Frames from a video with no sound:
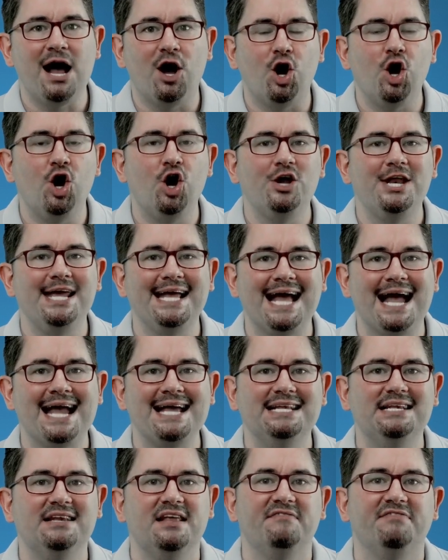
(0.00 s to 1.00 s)
earning a
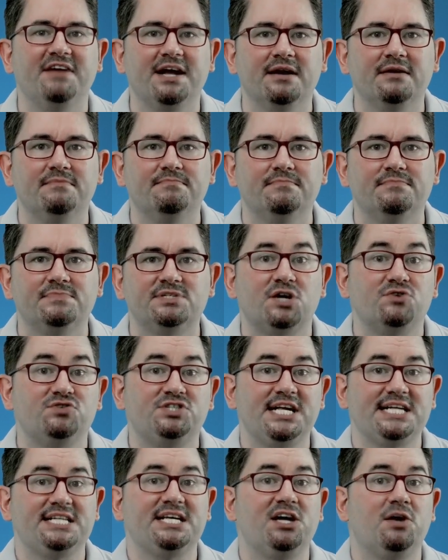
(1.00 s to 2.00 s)
living, so
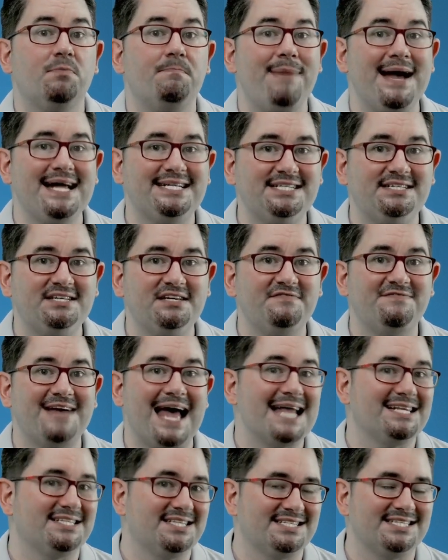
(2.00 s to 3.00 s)
setting competitive
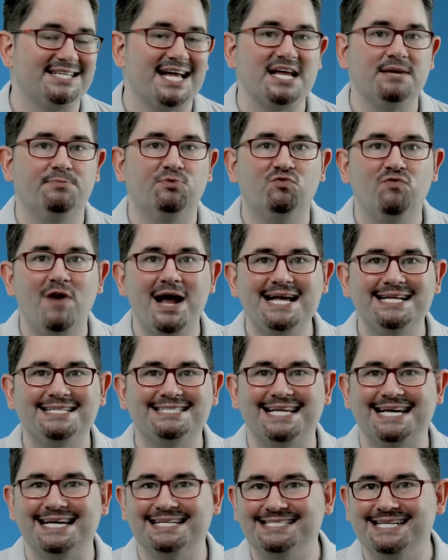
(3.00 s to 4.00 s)
and sustainable
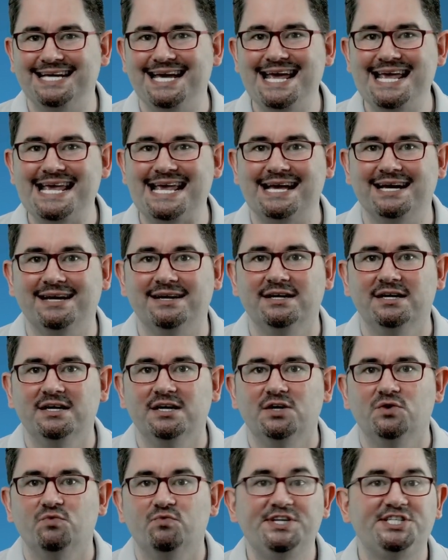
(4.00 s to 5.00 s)
rates is key.
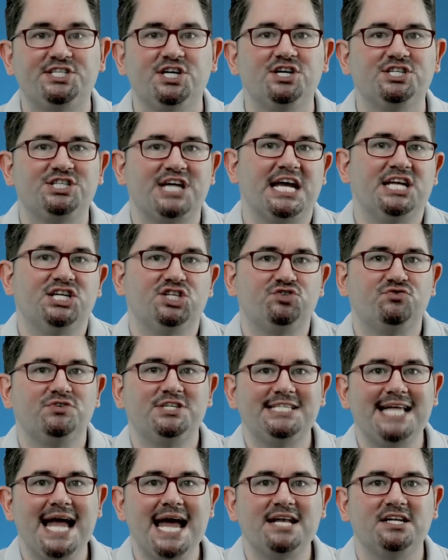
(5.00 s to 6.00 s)
Research industry
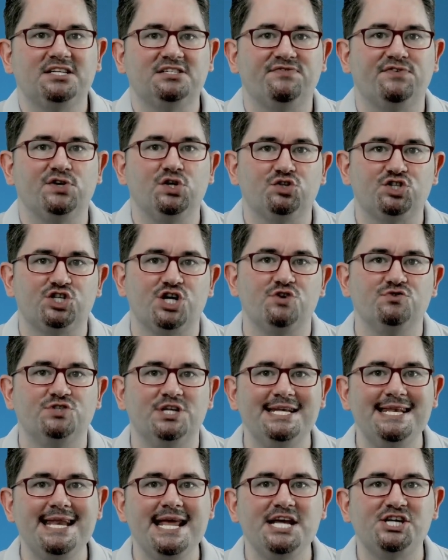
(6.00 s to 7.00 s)
standards for your
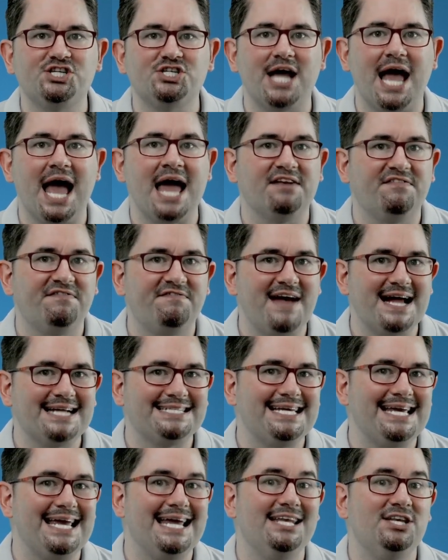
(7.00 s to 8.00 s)
chosen niche and factor
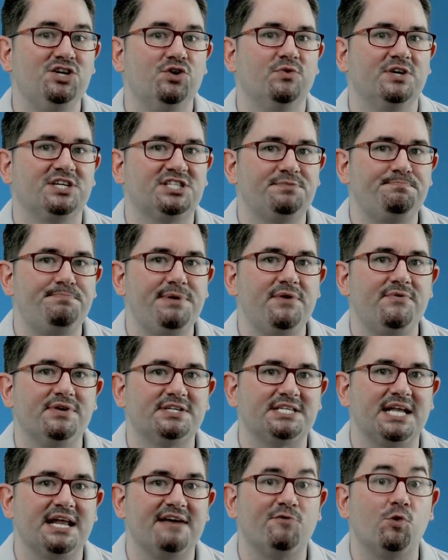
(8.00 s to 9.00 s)
in your
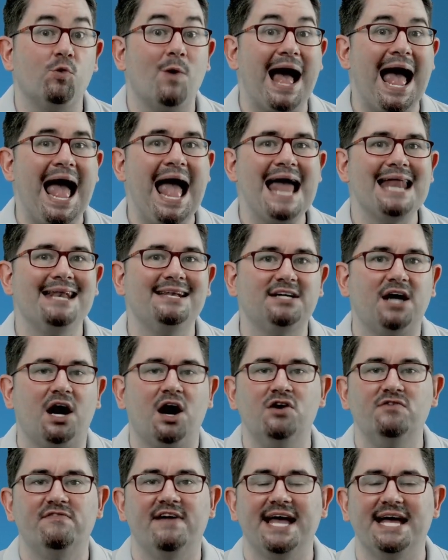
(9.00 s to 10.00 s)
experience level and
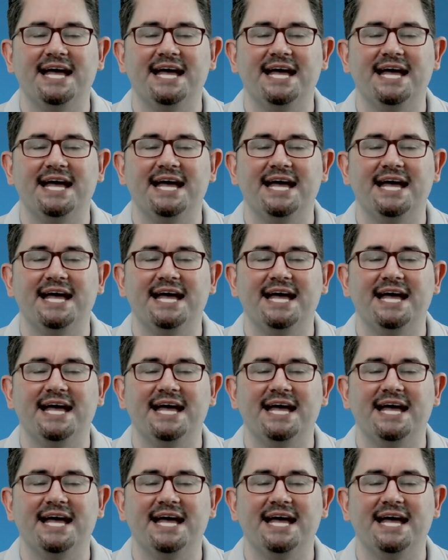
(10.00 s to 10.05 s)
overhead